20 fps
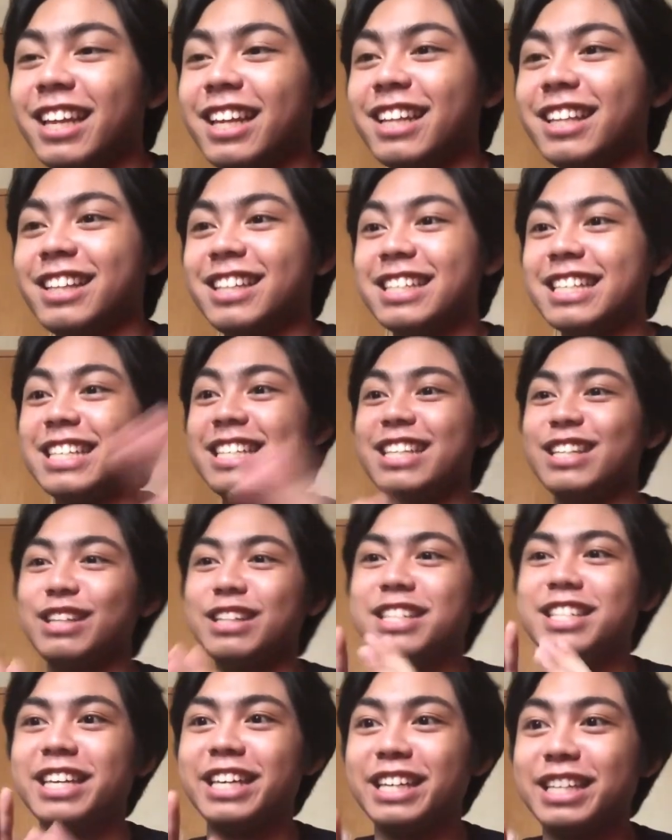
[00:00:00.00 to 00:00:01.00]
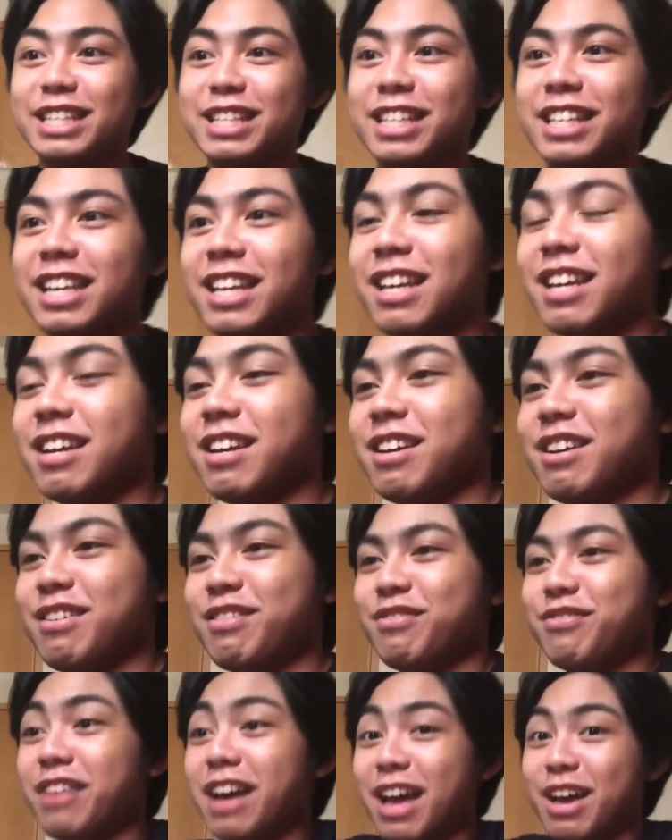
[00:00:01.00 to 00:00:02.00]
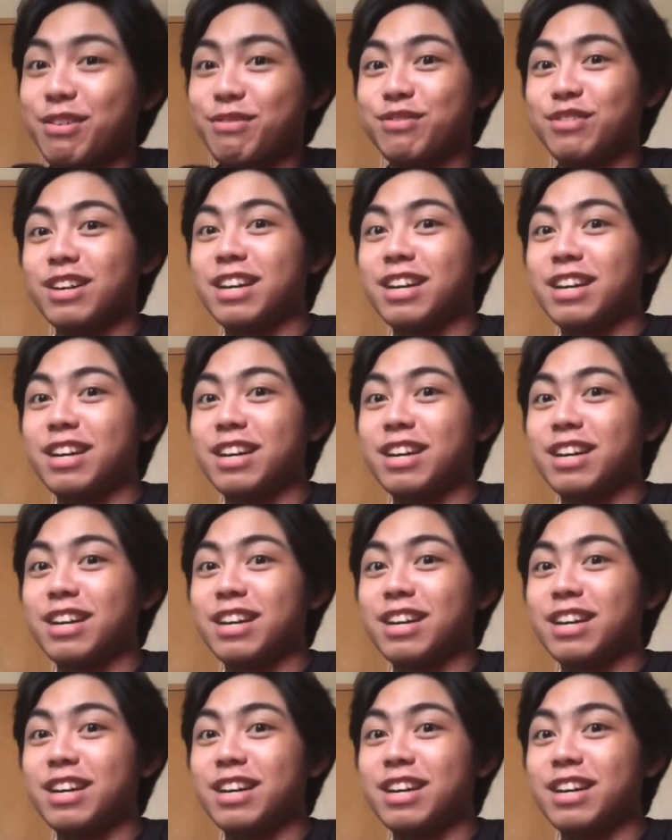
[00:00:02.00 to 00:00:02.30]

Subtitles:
This is it. 6, 5,